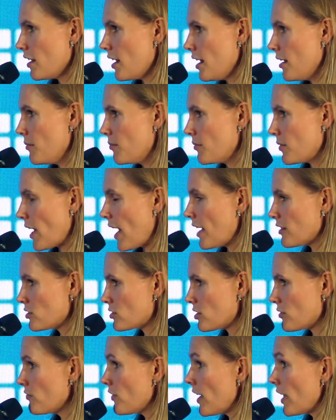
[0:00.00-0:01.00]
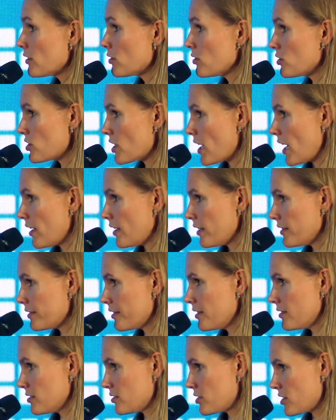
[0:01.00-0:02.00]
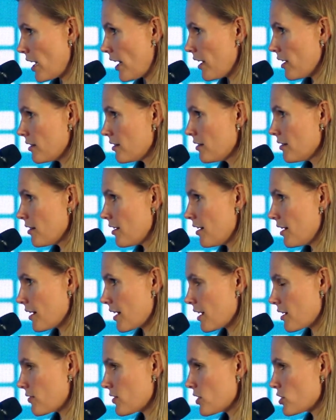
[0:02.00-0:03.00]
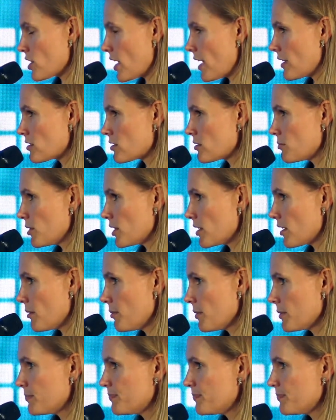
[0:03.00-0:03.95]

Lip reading: the hydrogen value chain kind of the chance to build up?